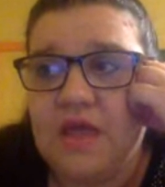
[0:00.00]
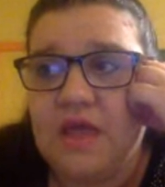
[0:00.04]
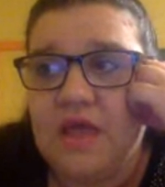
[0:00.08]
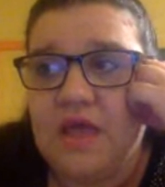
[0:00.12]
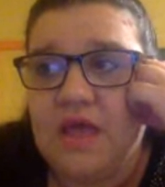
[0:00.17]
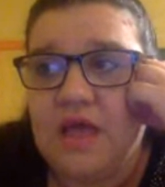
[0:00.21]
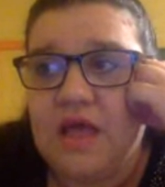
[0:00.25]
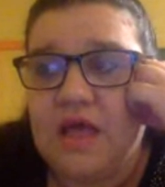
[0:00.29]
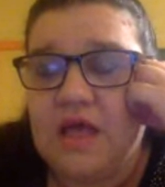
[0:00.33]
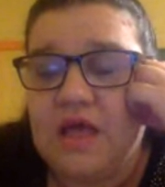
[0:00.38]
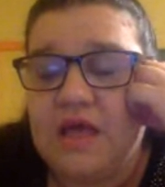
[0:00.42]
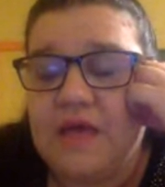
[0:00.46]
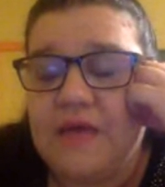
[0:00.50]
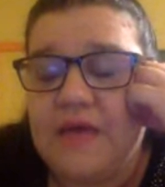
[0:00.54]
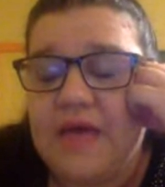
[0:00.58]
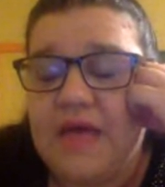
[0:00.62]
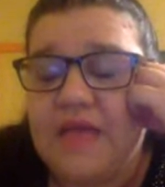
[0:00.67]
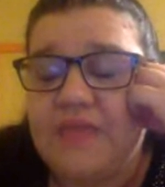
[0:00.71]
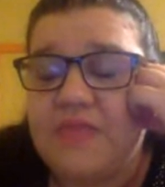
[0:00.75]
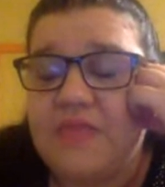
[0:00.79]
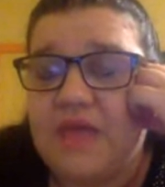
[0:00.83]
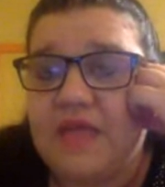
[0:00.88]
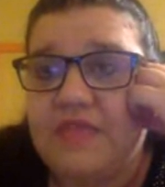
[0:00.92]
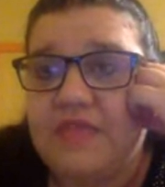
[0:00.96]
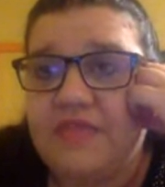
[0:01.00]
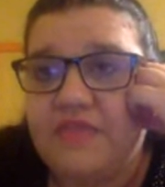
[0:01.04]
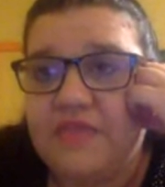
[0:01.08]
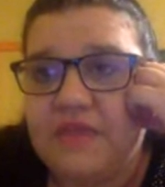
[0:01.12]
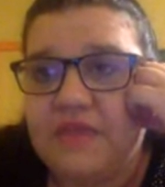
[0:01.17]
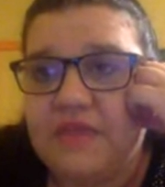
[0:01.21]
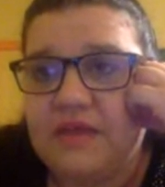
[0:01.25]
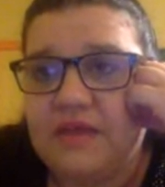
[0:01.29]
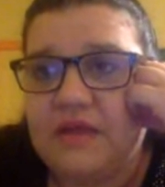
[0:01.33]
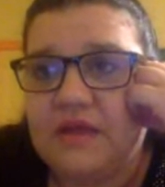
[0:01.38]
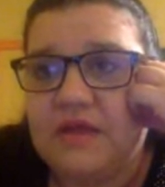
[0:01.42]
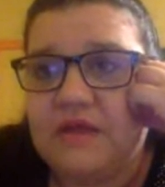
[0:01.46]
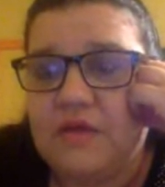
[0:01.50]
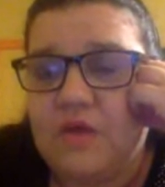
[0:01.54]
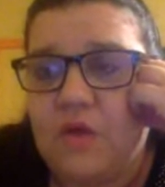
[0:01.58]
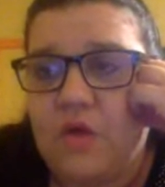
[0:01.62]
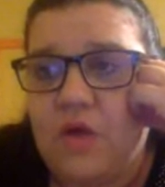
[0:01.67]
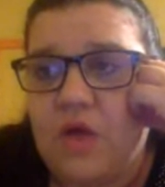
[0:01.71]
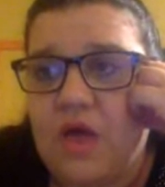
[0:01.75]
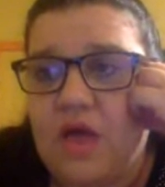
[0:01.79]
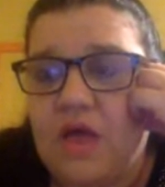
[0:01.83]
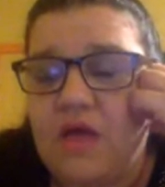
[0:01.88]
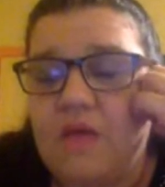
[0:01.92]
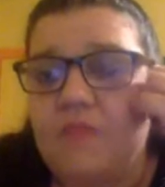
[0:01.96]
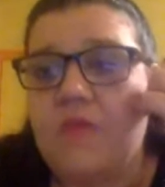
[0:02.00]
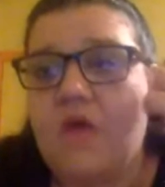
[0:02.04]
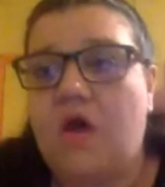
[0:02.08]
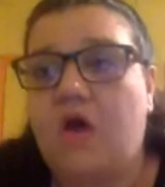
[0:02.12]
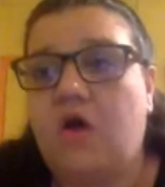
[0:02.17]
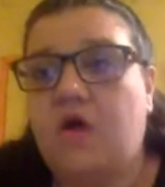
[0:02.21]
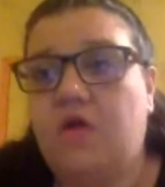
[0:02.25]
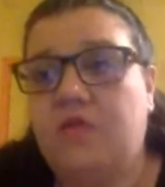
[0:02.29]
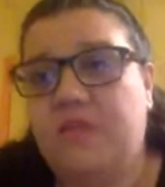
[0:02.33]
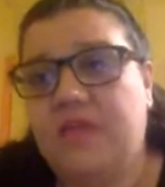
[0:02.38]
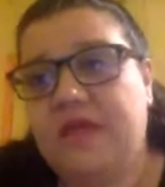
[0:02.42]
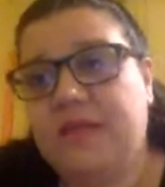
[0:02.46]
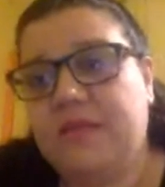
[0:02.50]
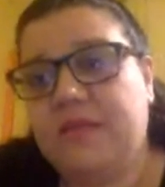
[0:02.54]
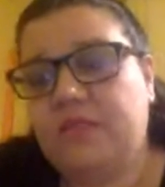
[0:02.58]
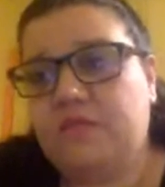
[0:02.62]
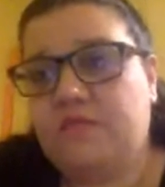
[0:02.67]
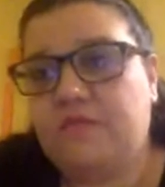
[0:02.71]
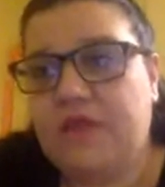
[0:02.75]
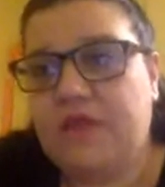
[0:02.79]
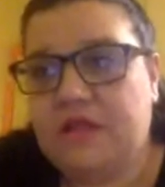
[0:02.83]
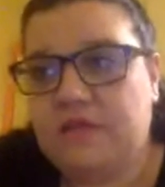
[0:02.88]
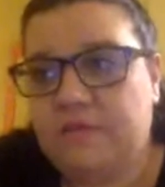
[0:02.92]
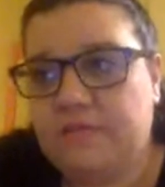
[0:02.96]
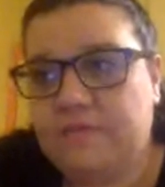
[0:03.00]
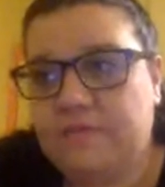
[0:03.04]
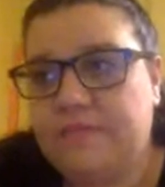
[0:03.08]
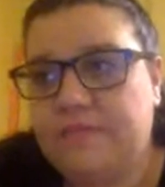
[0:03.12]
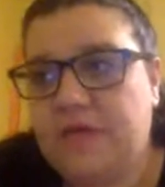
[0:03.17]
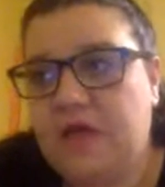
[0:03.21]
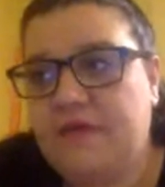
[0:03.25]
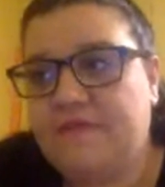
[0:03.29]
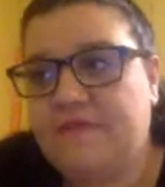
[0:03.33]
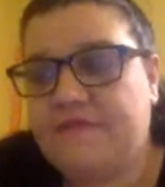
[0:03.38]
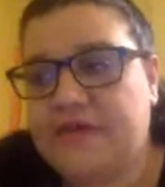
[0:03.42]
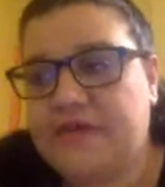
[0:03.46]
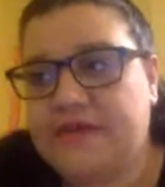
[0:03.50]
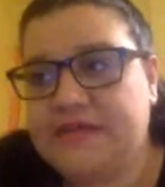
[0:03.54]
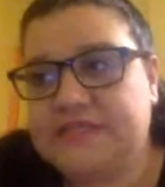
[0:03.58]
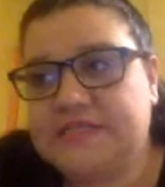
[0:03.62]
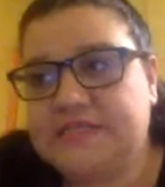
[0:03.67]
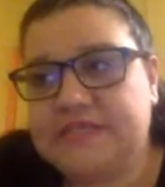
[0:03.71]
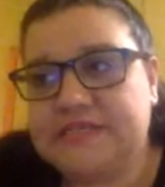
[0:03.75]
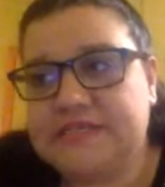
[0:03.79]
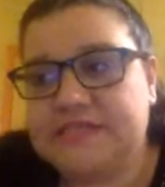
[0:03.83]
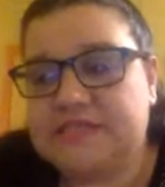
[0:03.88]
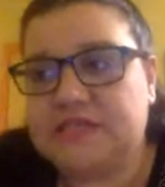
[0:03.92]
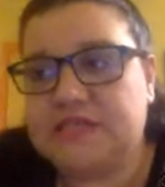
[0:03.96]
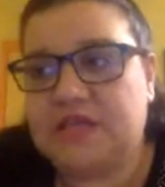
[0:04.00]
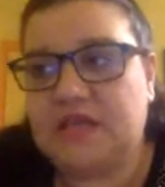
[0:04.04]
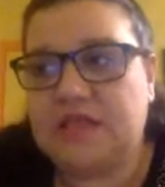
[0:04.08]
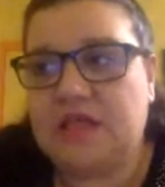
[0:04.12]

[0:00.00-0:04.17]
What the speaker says: I think in the realm of ideas,